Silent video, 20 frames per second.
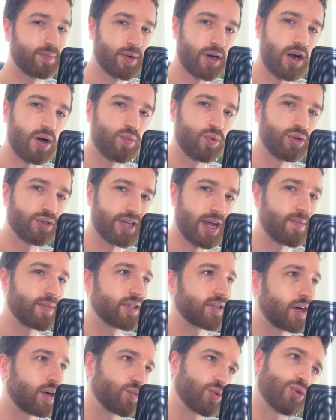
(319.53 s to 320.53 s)
but I
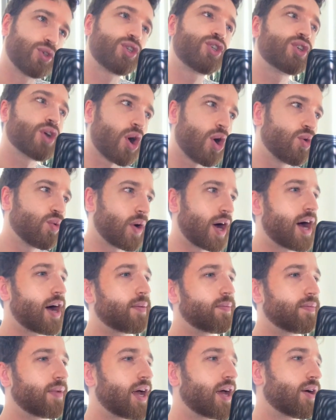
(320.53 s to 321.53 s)
will show
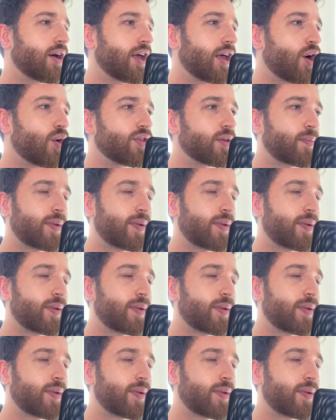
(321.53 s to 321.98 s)
on